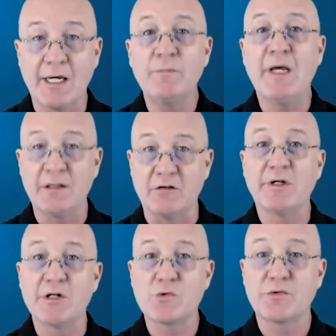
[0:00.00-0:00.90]
and the vendors
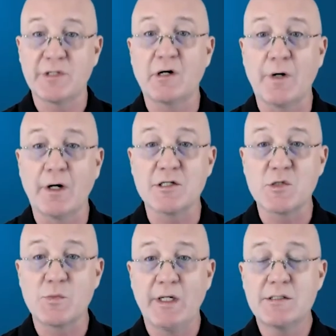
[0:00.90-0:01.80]
within our market
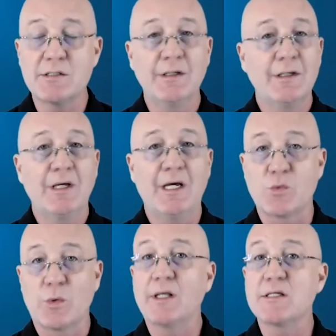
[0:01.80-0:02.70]
space, as well
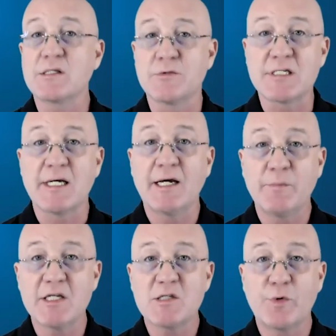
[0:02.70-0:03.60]
as some design best
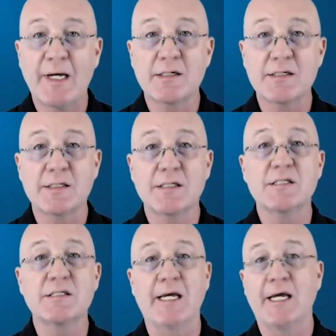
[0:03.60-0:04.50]
practices
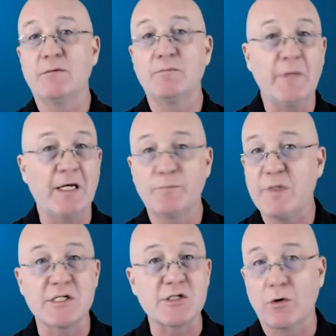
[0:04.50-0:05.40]
and business
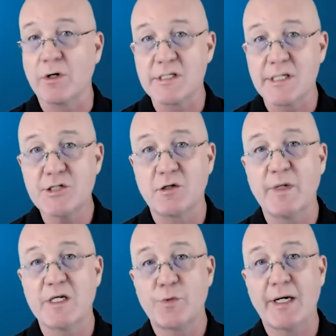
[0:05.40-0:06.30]
organizational best
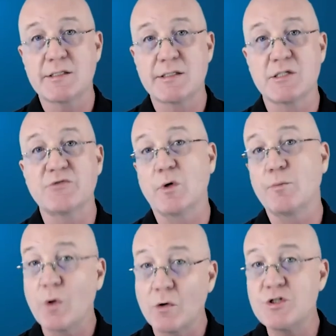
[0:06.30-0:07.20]
practices for
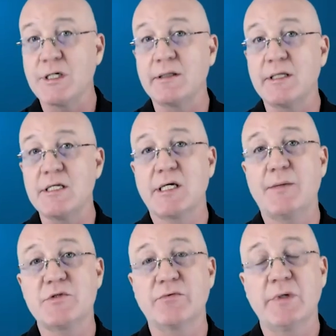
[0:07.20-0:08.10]
approaching these types of
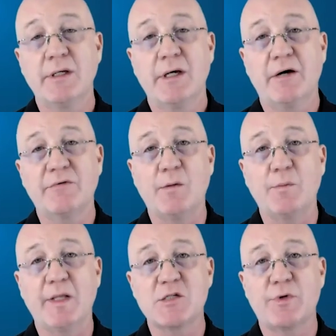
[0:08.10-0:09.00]
complex
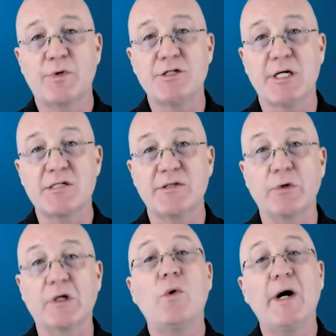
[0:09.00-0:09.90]
projects that
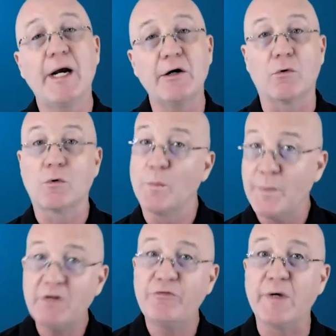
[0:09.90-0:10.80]
require or will
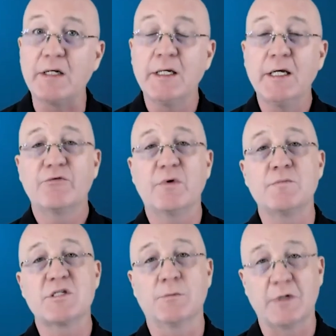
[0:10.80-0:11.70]
benefit from some
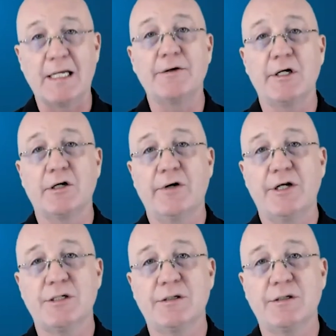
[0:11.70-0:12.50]
cloud integration.